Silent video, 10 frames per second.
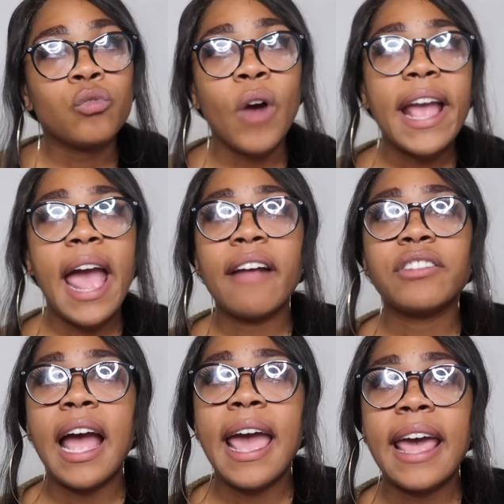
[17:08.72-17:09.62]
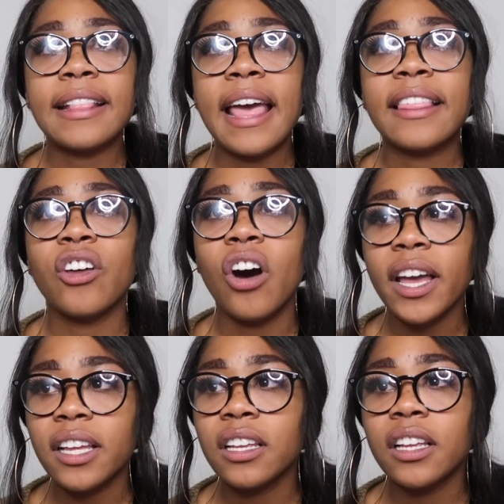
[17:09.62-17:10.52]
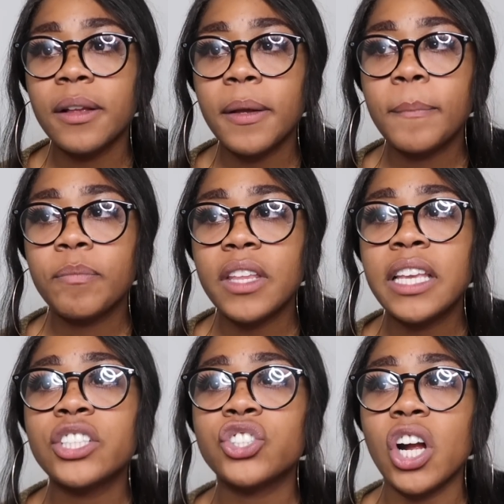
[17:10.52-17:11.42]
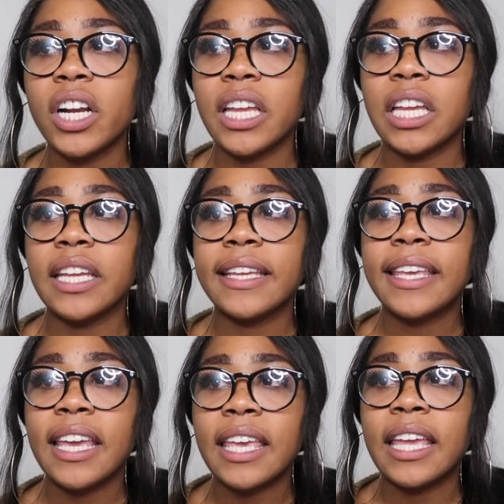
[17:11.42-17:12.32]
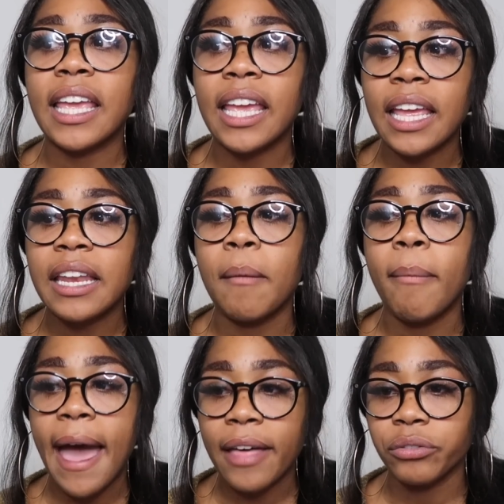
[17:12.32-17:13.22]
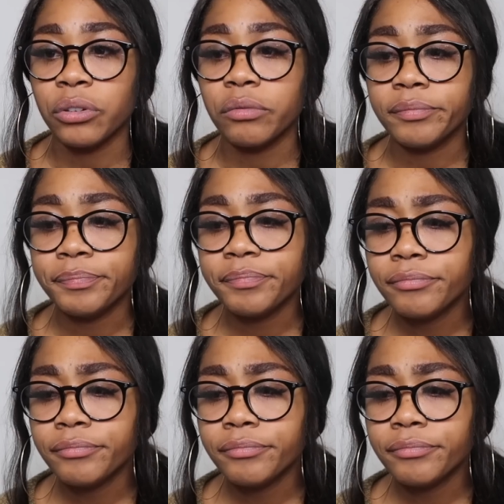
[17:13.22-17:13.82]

Right after I had that thought, he started kicking in the bathroom.